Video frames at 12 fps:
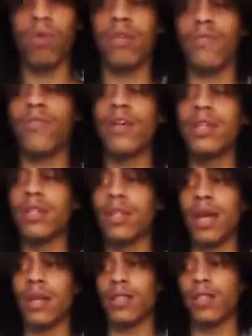Golden
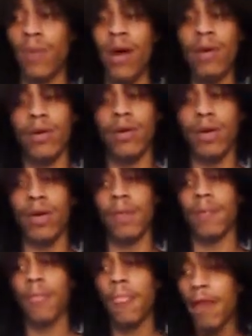Frieza, like surrounding him,
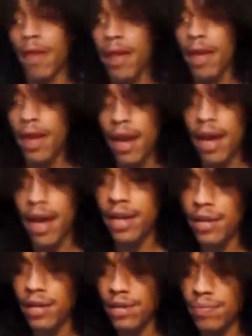
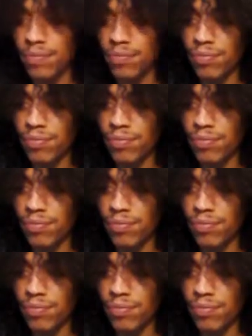and